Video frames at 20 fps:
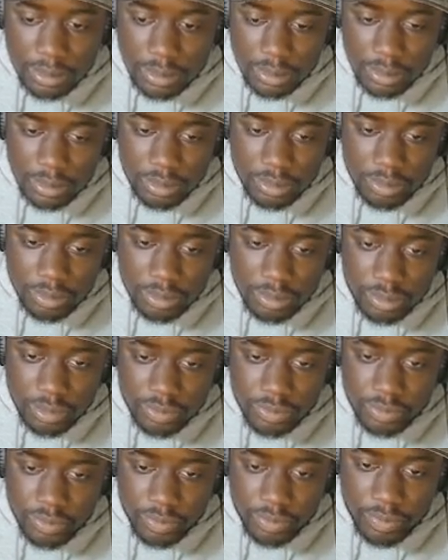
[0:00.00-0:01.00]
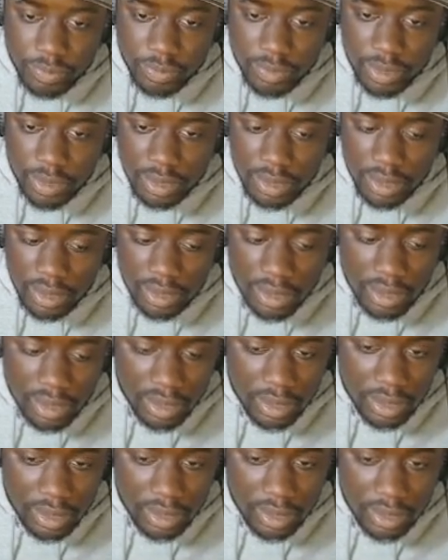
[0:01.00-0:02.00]

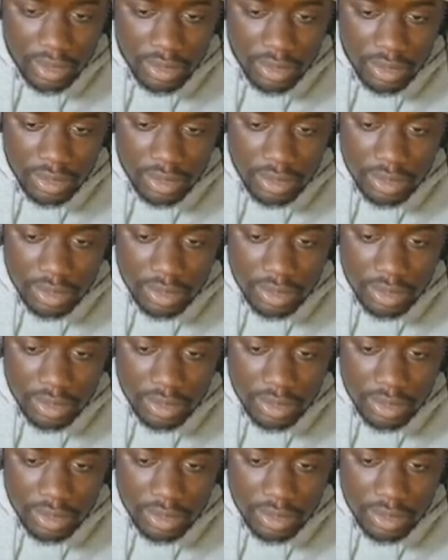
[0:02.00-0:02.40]
(no one is talking)